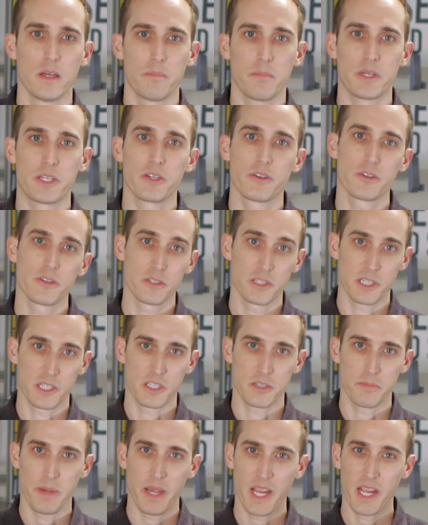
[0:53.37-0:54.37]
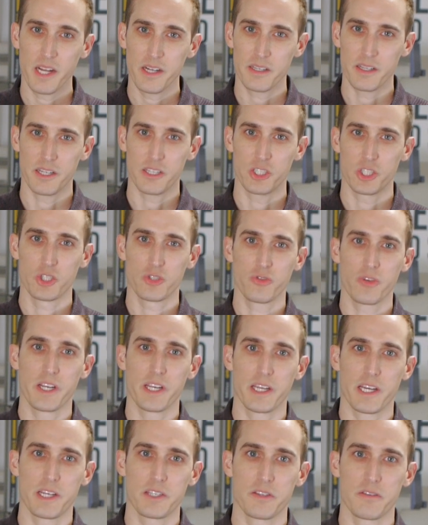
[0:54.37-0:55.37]
Materials expand and
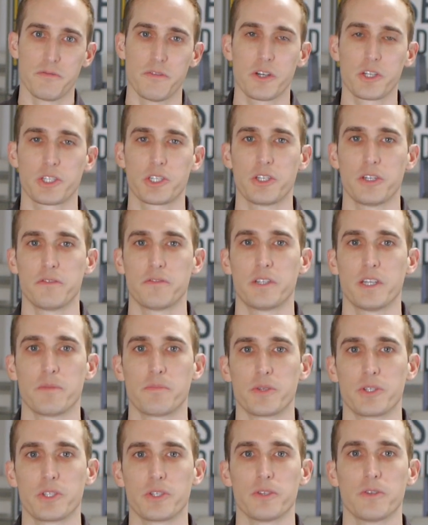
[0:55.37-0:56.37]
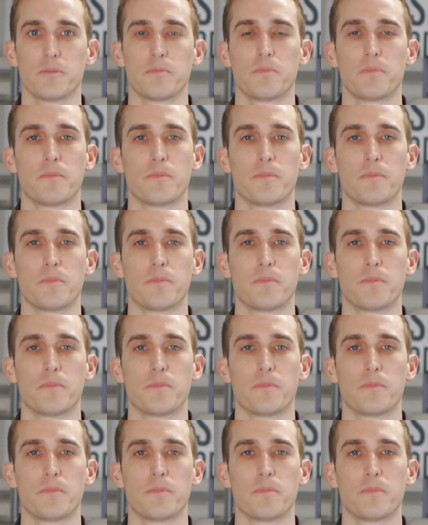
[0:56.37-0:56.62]
shrink as a function of temperature,